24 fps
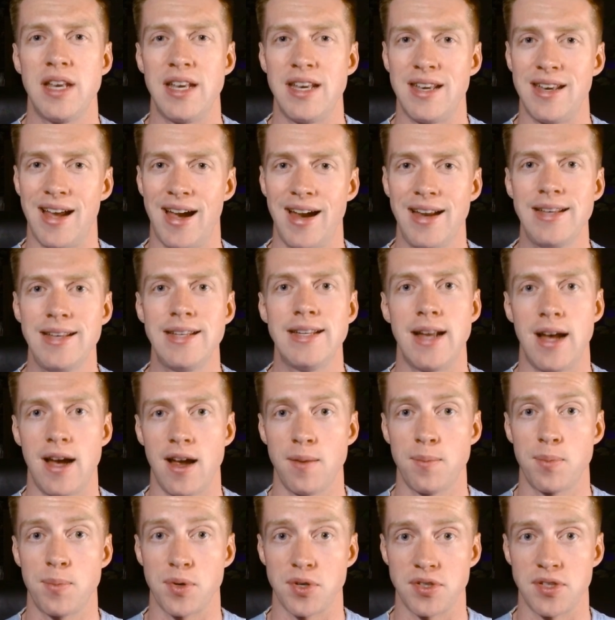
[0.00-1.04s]

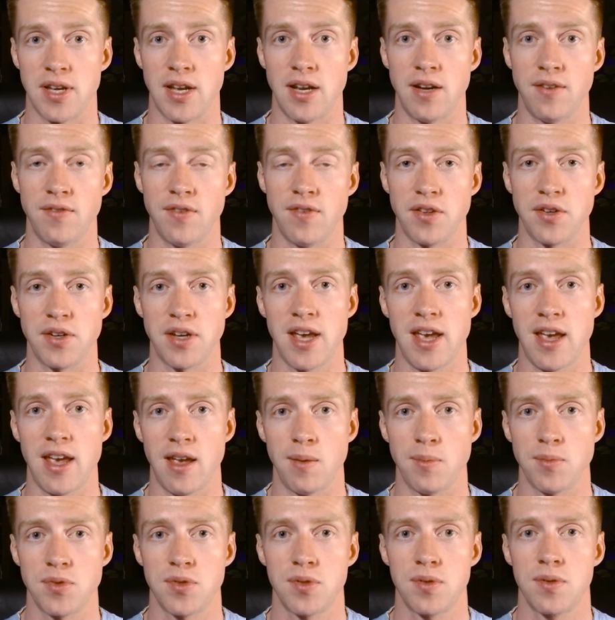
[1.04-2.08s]
99% of other games.